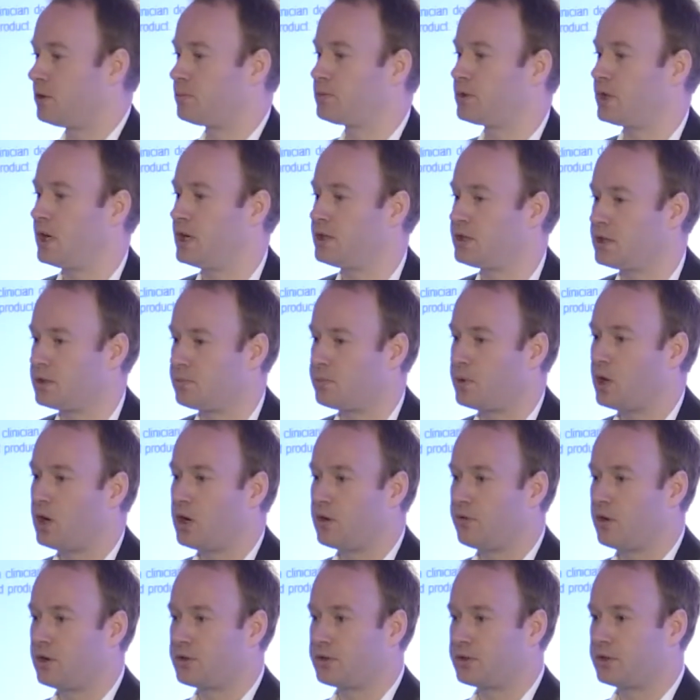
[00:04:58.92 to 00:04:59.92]
obtains, is part
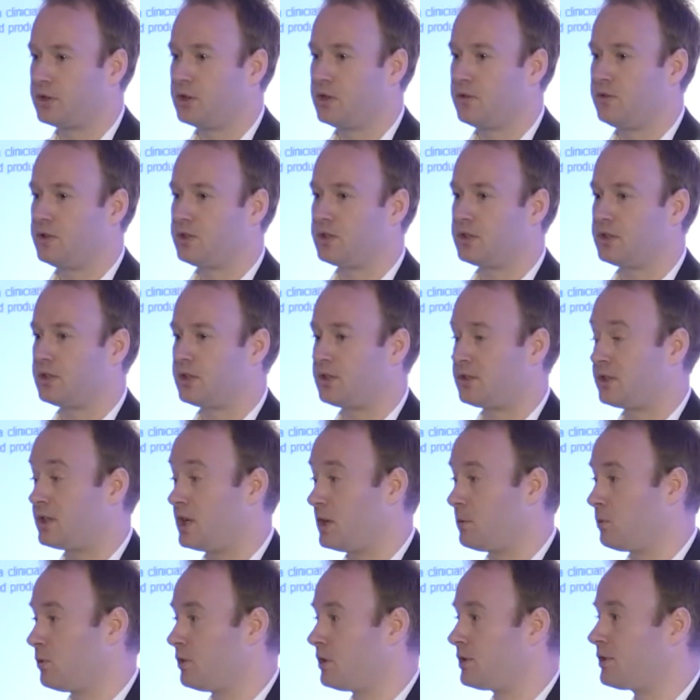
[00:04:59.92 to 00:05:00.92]
of our service. As I
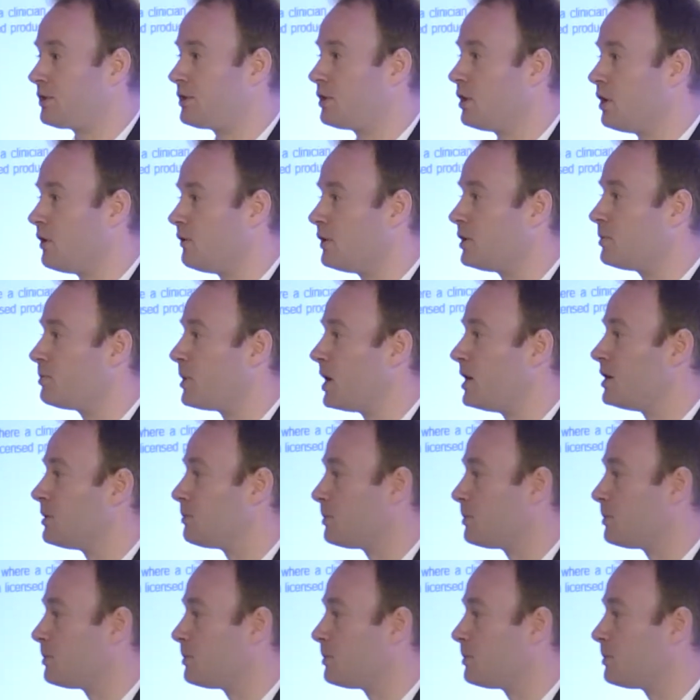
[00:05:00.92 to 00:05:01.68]
said, we're a service-based